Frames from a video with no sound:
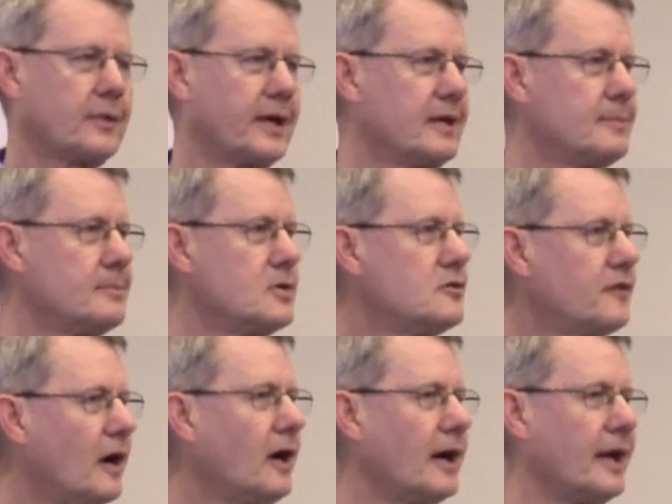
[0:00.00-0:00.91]
ready to
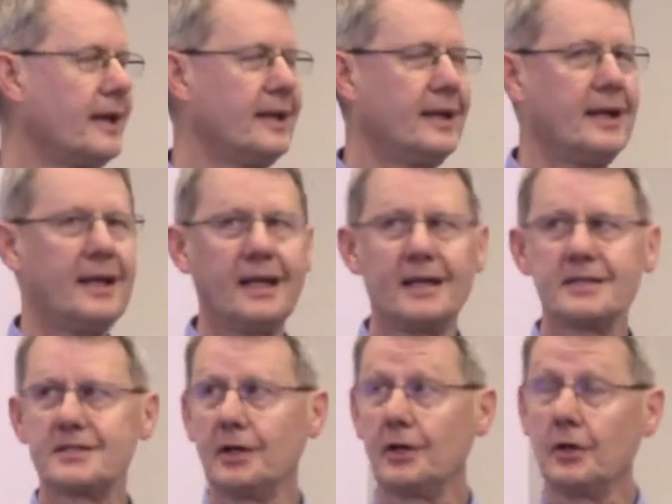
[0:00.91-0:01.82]
move on.
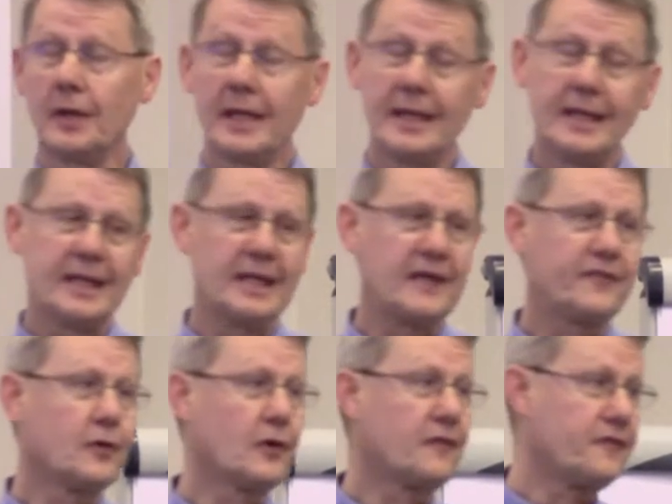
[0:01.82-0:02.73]
And so,
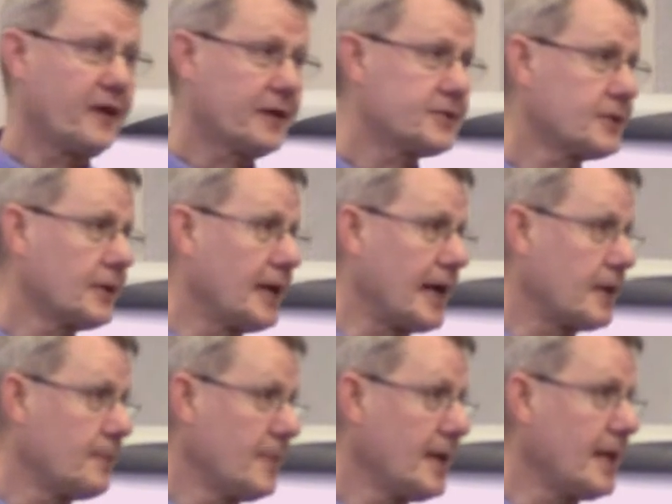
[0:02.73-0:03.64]
if you're a fixer
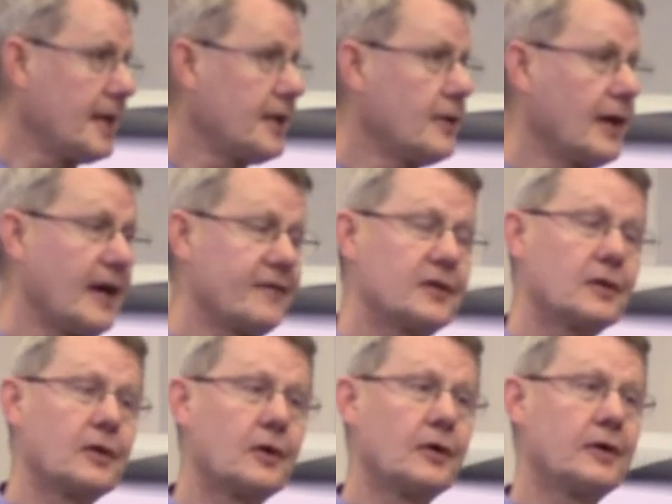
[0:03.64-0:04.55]
like me, you have to
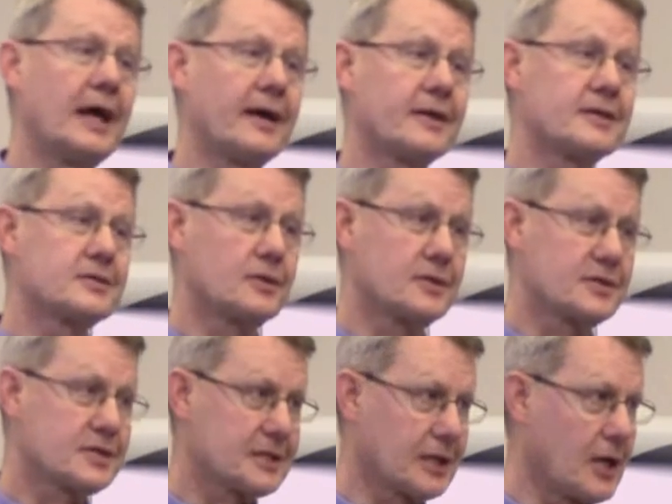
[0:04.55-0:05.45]
learn how to sort of
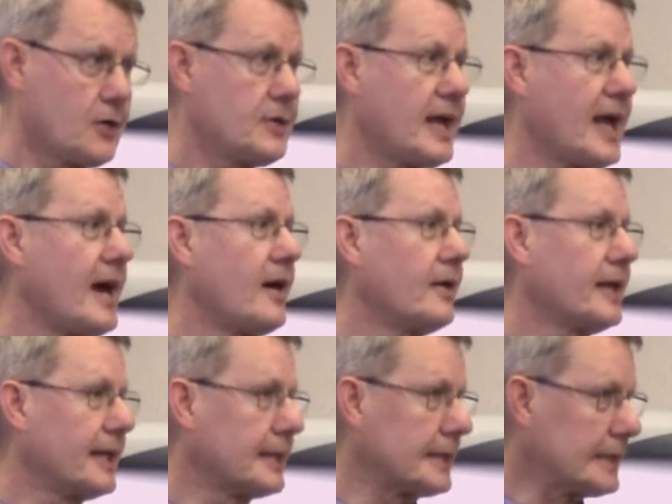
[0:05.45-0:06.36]
slow down
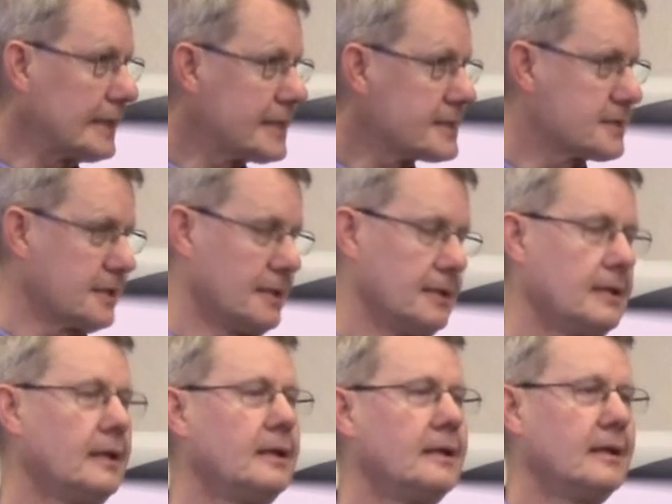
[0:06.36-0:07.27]
and
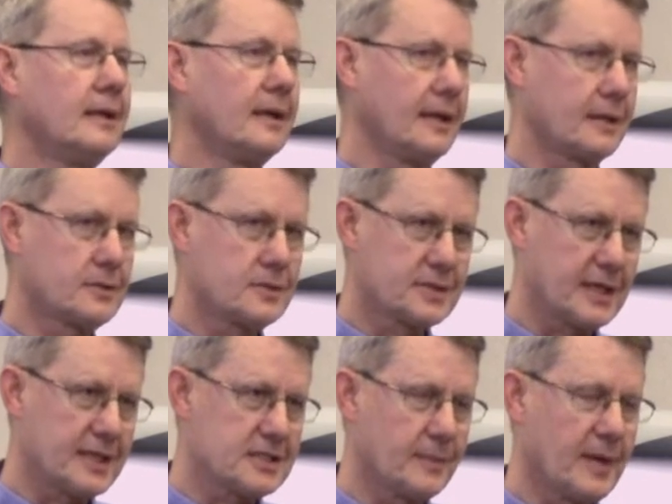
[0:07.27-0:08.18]
listen and
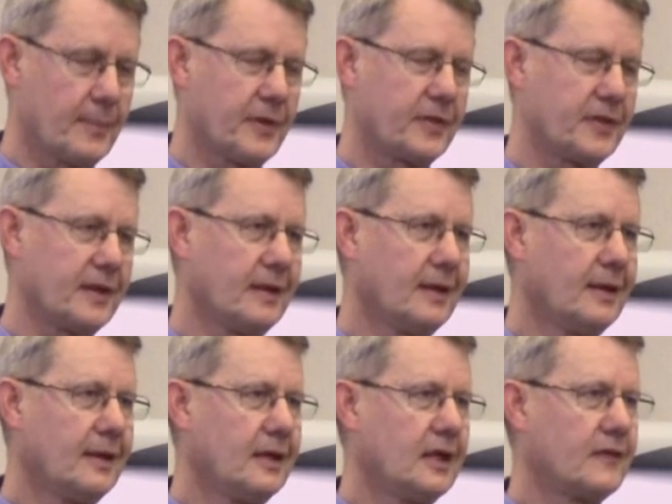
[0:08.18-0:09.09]
exercise some empathy.
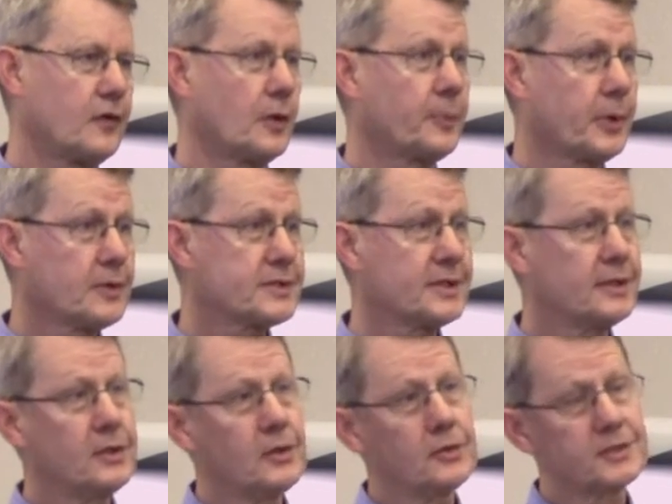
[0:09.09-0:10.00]
If you're a
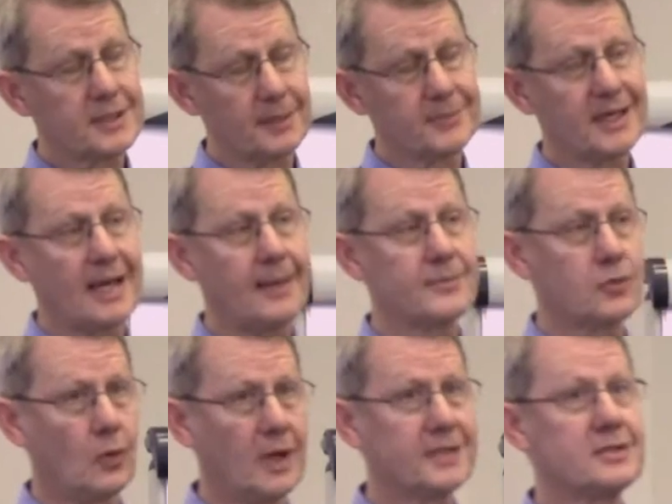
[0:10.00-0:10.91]
person who
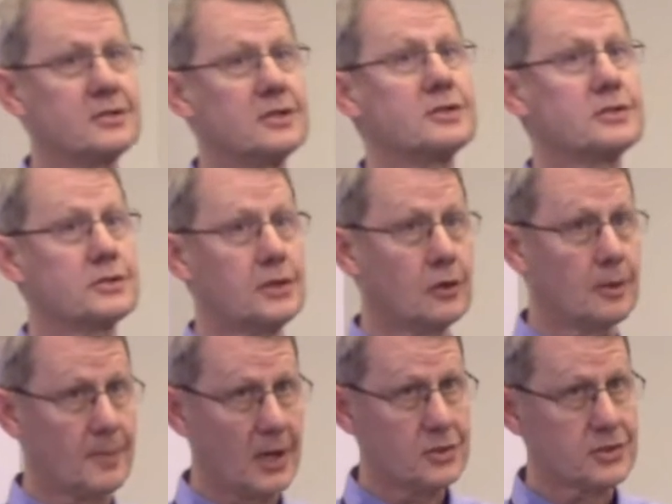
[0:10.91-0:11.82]
sometimes wants to just stir
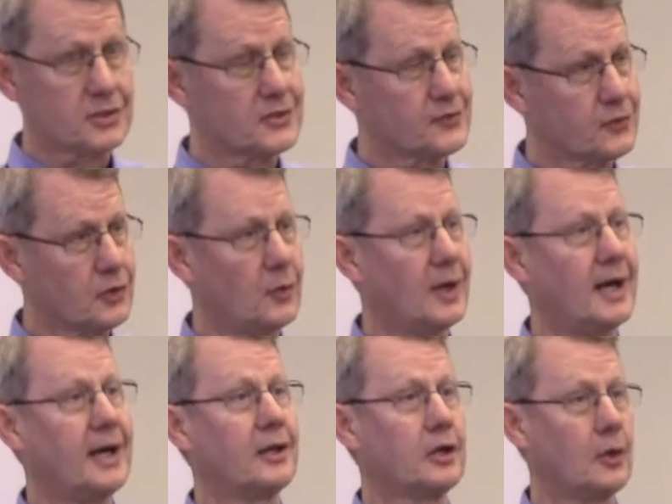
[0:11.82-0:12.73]
emotions for a
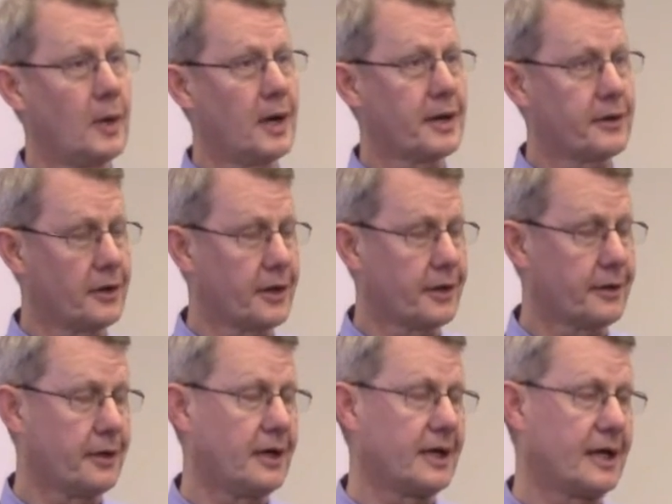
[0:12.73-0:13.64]
while and go on and on
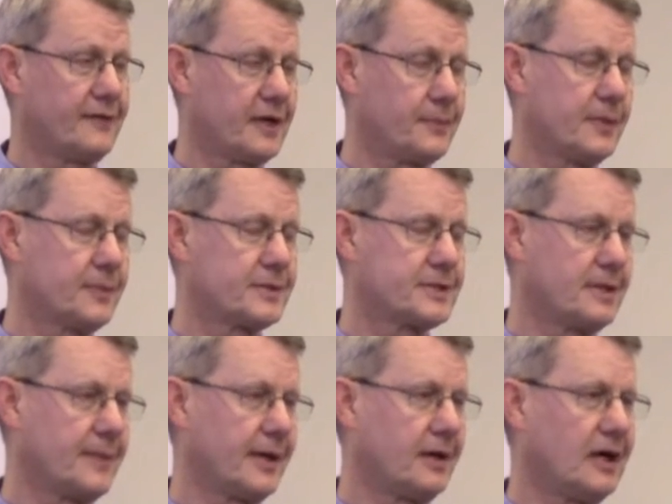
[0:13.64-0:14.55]
and on, I've had people
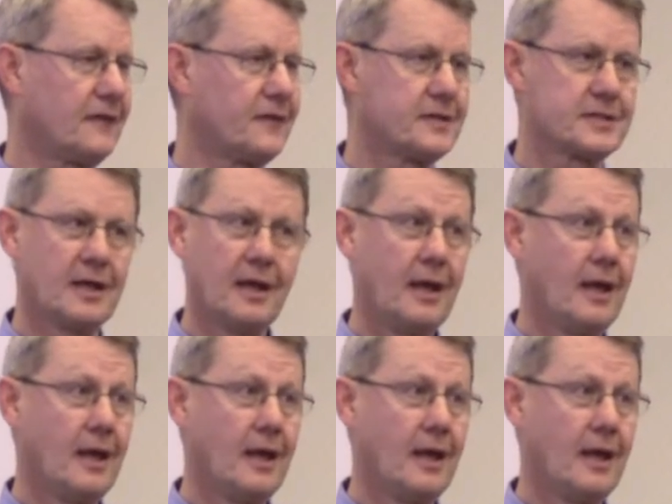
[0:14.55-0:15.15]
sit in my office